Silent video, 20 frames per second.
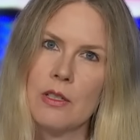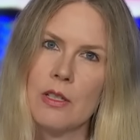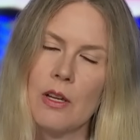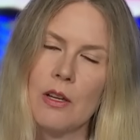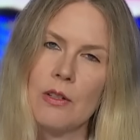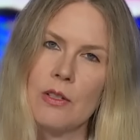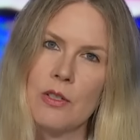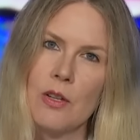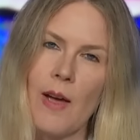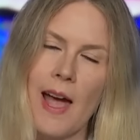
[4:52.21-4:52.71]

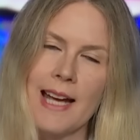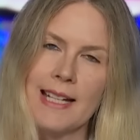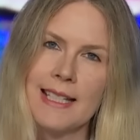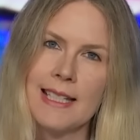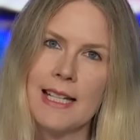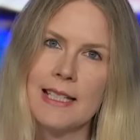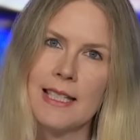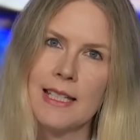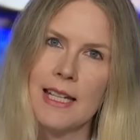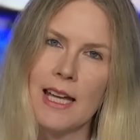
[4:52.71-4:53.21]
to, to
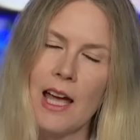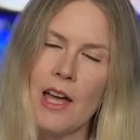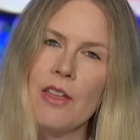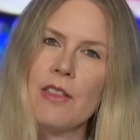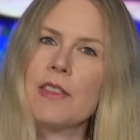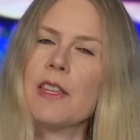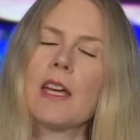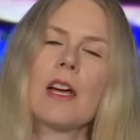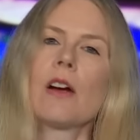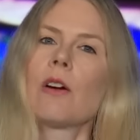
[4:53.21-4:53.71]
accessing
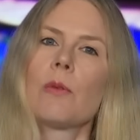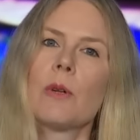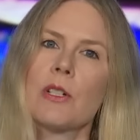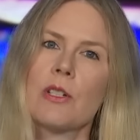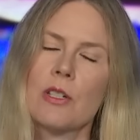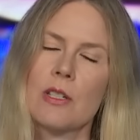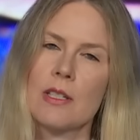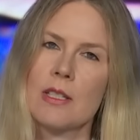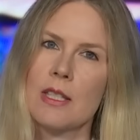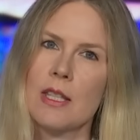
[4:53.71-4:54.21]
health care,
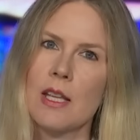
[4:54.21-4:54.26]
which is